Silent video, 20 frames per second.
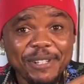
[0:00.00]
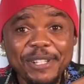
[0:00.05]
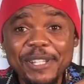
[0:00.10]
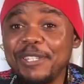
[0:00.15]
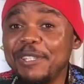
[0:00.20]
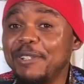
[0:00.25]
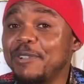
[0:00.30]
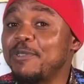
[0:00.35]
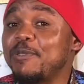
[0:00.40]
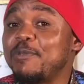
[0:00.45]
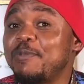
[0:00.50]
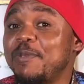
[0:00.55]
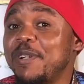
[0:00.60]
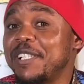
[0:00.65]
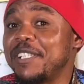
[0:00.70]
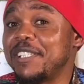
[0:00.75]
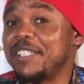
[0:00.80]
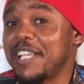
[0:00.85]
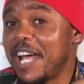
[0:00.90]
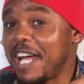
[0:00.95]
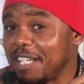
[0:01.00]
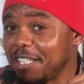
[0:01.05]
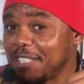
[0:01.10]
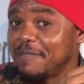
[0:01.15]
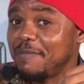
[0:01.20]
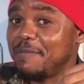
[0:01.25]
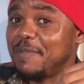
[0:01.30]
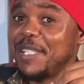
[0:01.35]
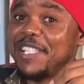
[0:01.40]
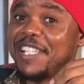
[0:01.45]
You will thank
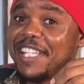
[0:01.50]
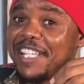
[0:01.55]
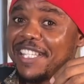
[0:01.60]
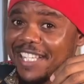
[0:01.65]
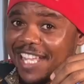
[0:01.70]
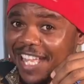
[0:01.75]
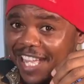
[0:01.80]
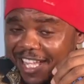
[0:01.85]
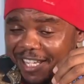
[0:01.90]
me later.